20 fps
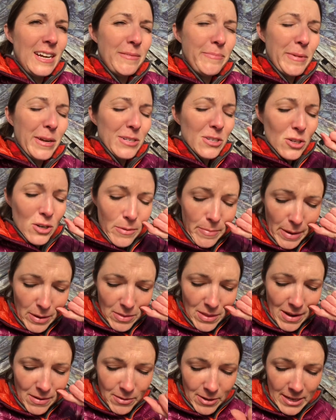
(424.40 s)
I'm not sure
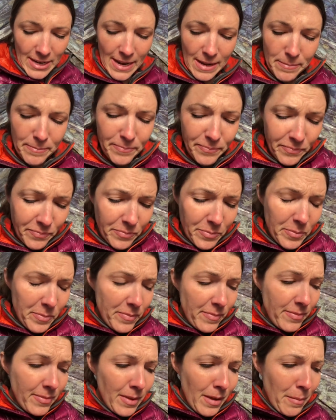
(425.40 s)
about that one yet.
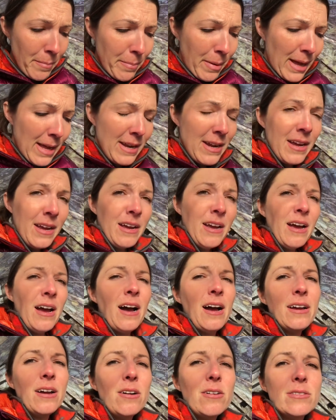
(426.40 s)
But
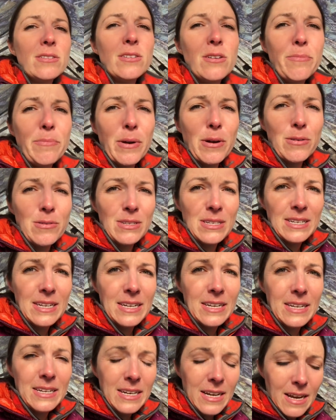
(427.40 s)
I also
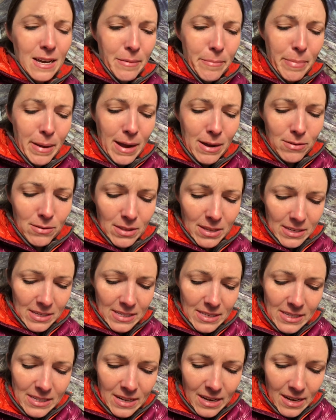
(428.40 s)
posted about
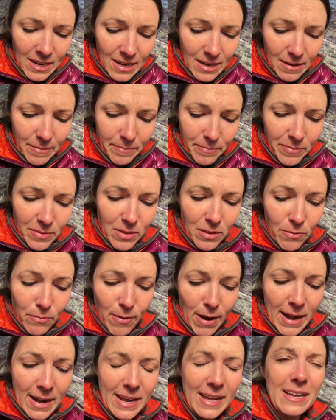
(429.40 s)
this, the
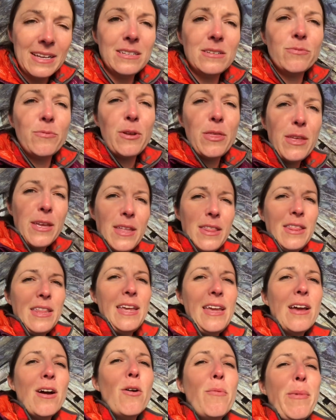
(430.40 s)
ratings within
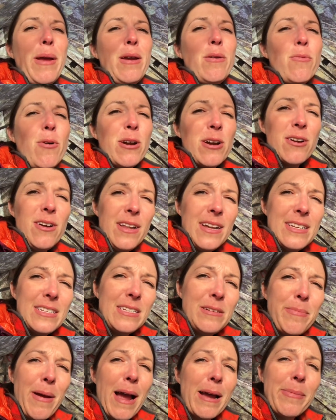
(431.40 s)
the Homemade
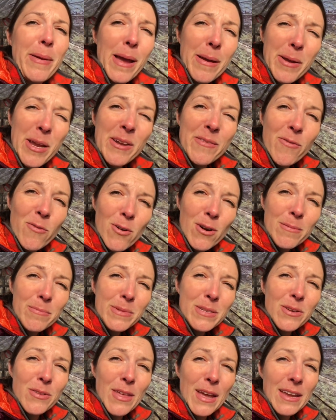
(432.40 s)
Wanderlust backpacking forum.
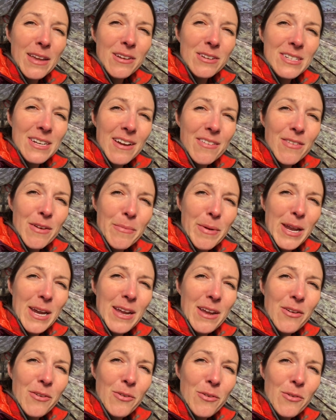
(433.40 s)
So thank you to
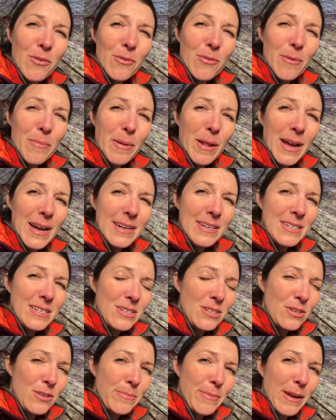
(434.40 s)
everybody who replied
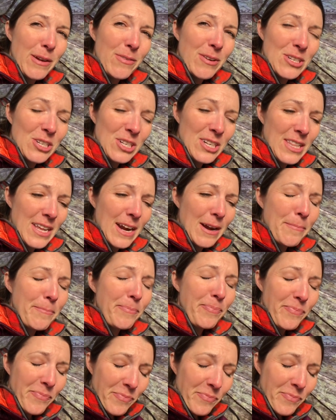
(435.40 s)
to my question there.